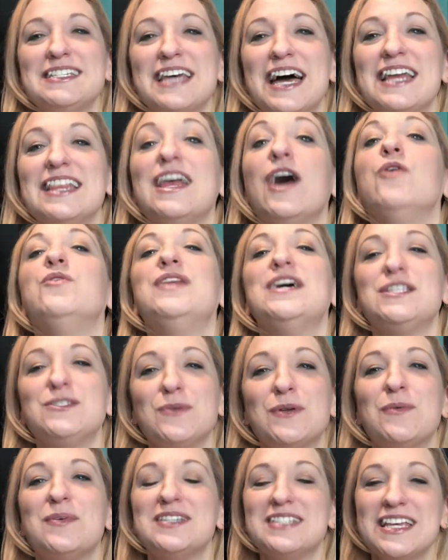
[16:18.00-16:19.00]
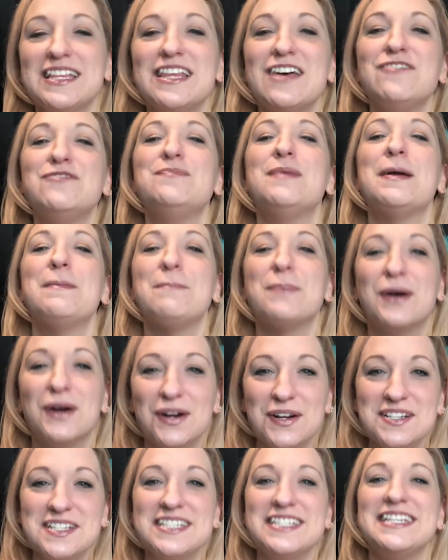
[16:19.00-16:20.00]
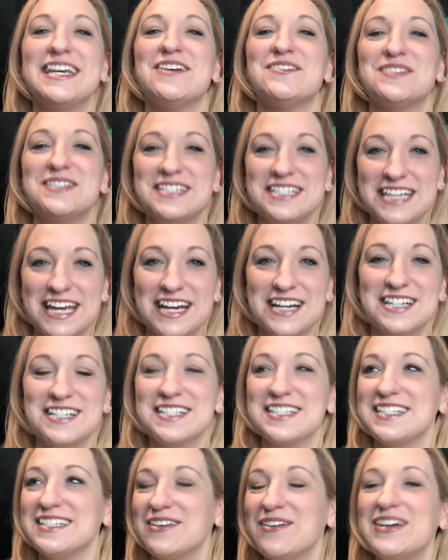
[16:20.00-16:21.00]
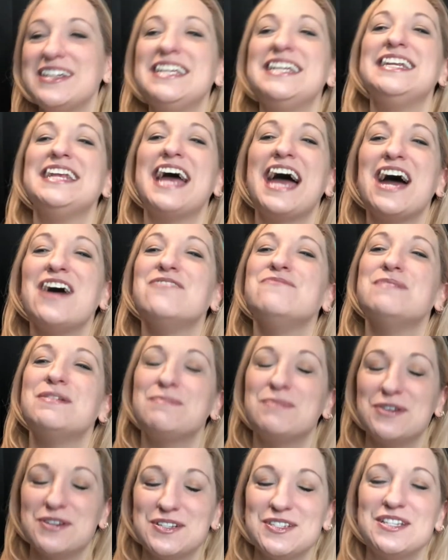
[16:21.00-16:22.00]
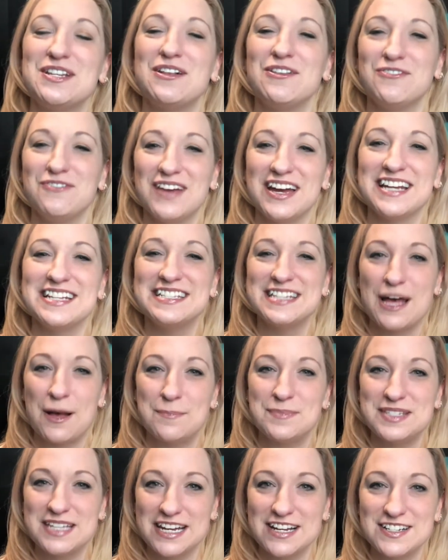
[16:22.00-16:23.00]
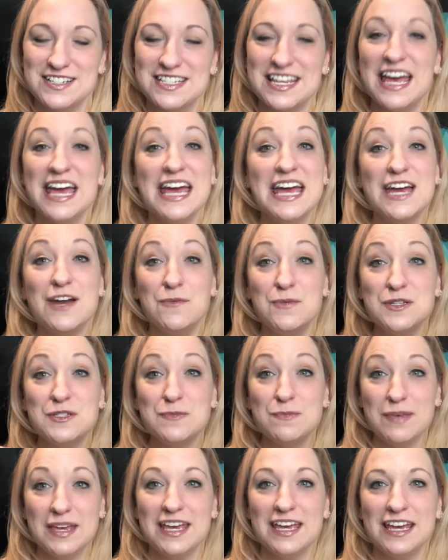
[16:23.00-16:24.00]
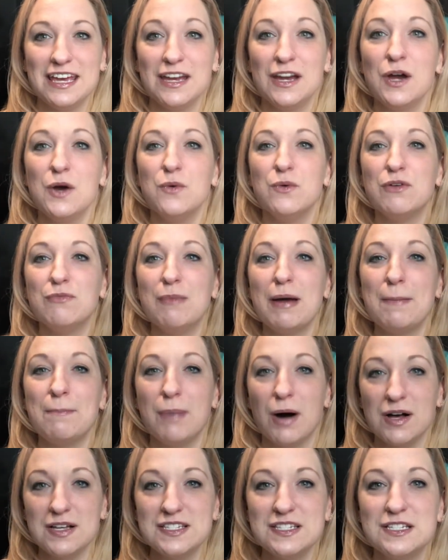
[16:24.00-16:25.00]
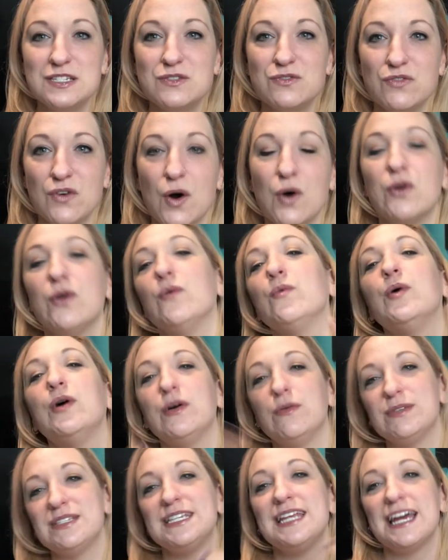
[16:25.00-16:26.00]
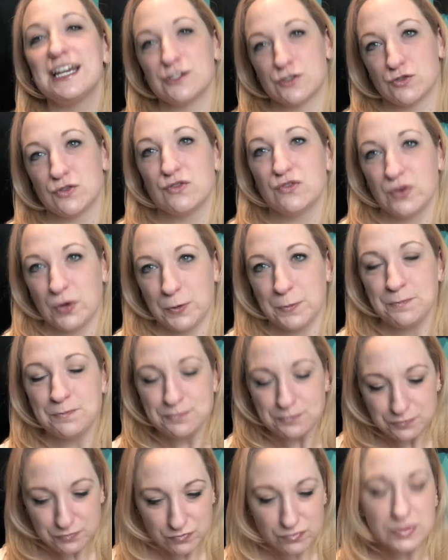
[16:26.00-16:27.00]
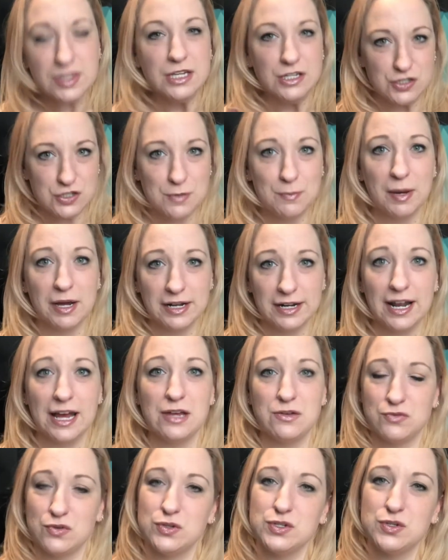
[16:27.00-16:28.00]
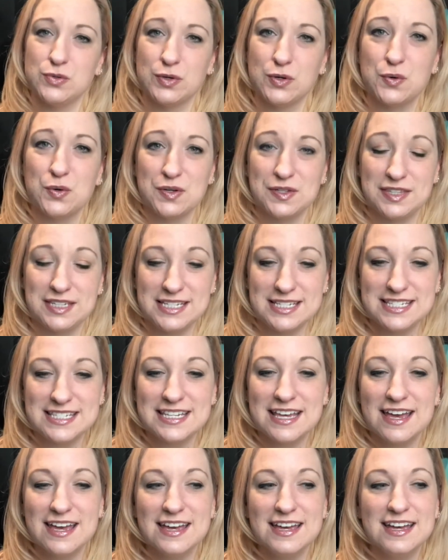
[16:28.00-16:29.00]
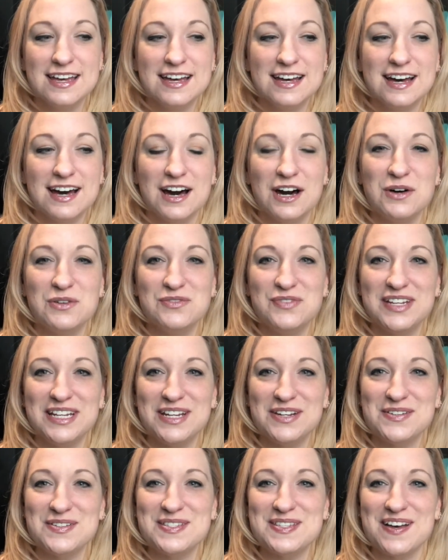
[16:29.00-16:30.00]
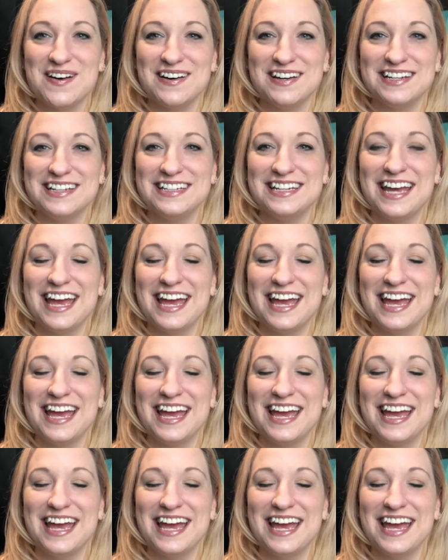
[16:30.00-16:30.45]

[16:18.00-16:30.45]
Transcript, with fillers: I, oh, that's what it was. I left my purse downstairs, so I didn't have my personal effects upstairs. It was me with my boss's phone. It was an extra phone she bought an iPhone to record these uh, videos on.